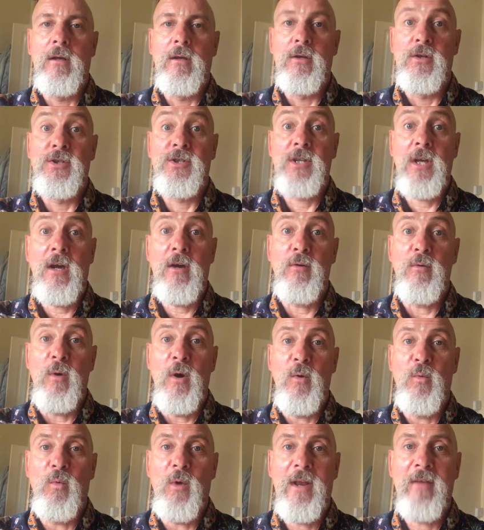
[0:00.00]
So,
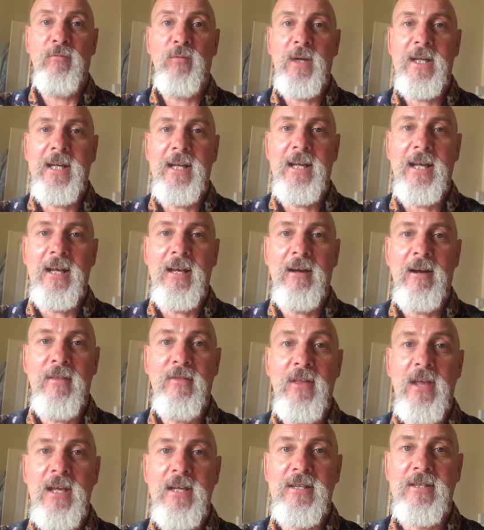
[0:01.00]
what if we did it like
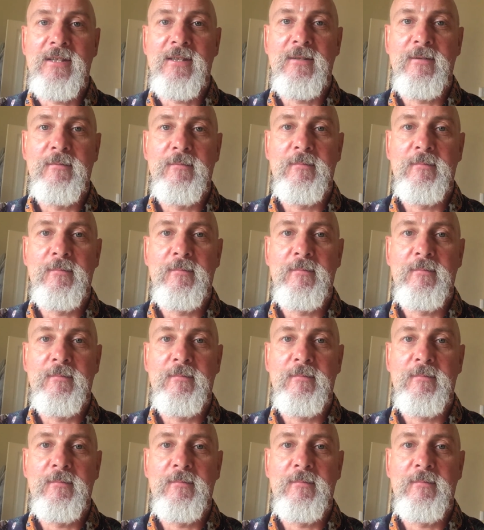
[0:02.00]
this?